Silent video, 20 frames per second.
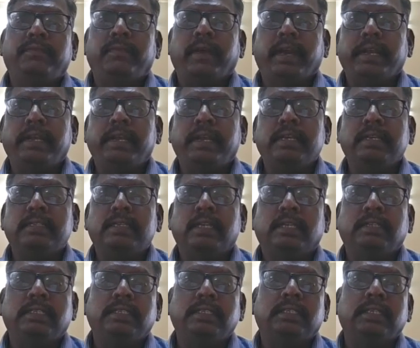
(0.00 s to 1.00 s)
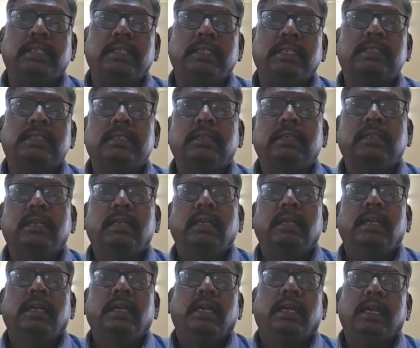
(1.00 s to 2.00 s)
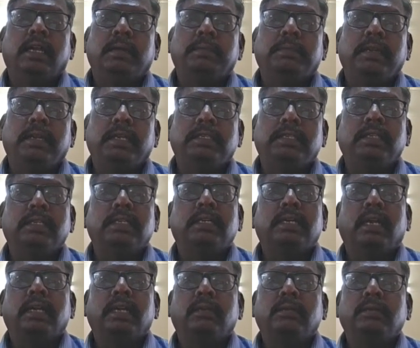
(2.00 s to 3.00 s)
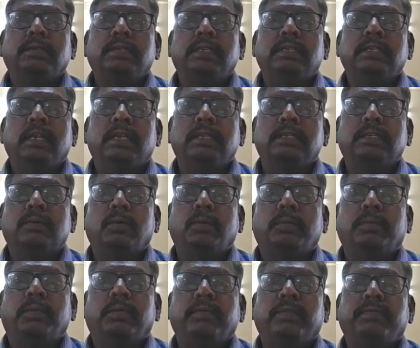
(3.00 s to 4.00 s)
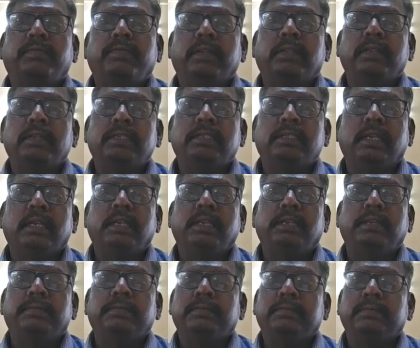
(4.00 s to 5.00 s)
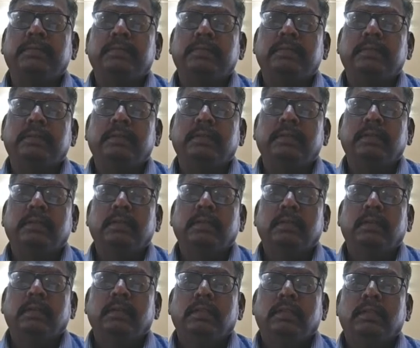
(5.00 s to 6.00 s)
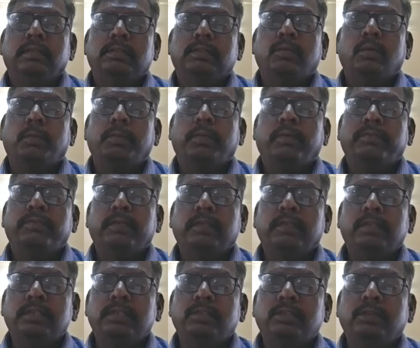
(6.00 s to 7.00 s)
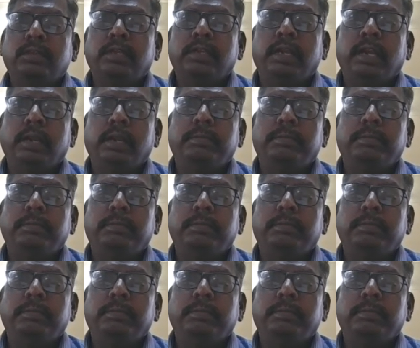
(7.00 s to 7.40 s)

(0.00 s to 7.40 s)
the findings, suggestions, recommendation, conclusion, and scope of the further study. The scope of further study